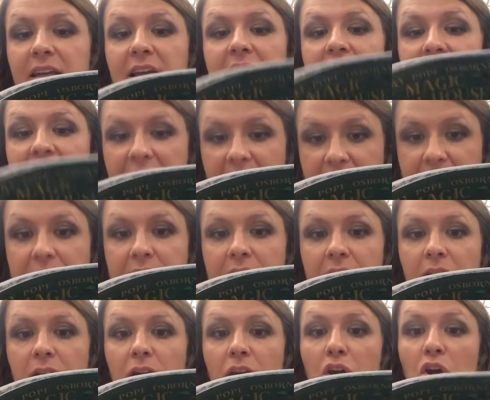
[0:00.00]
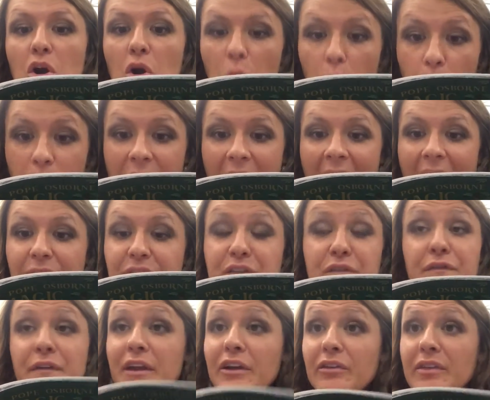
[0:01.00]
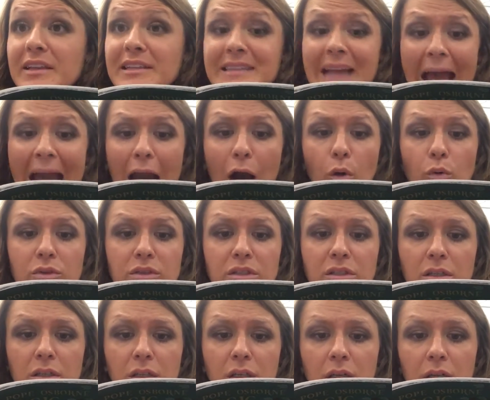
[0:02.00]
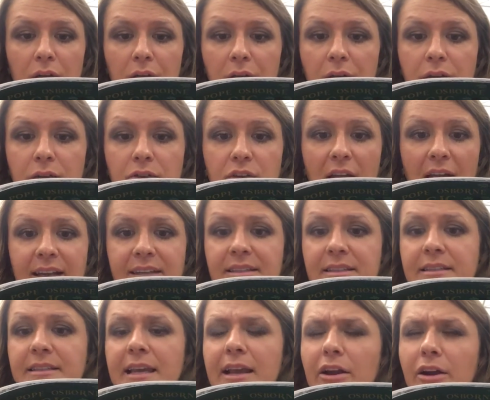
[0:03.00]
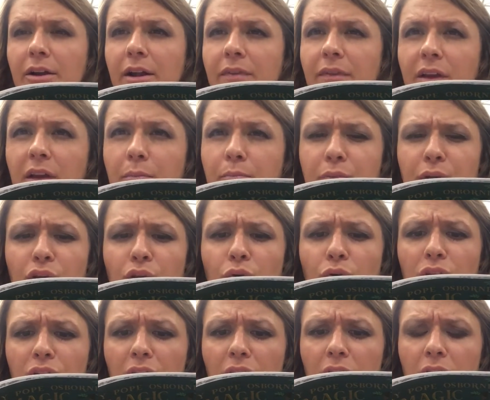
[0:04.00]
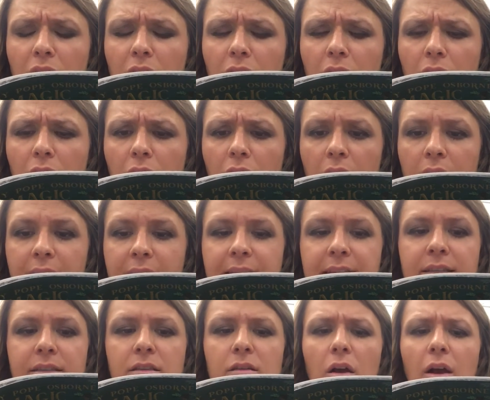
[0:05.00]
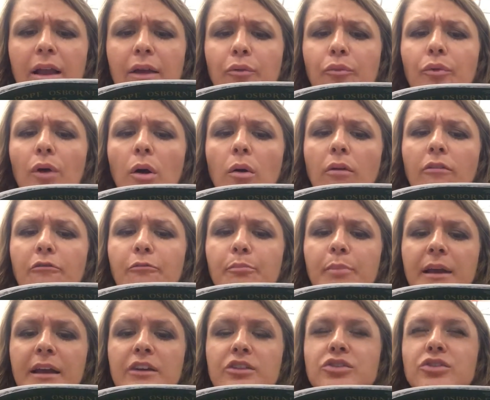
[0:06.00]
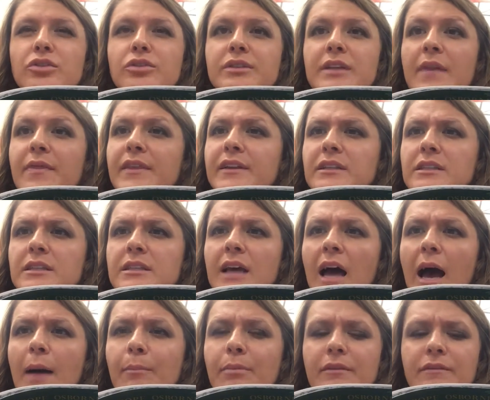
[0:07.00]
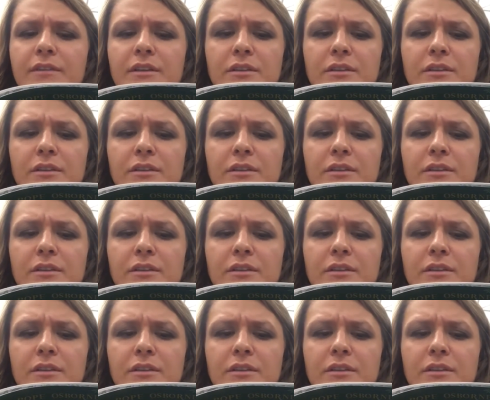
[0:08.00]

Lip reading: it. We have to figure this out. Jack stared at the computer. He saw a row of pictures at the top of the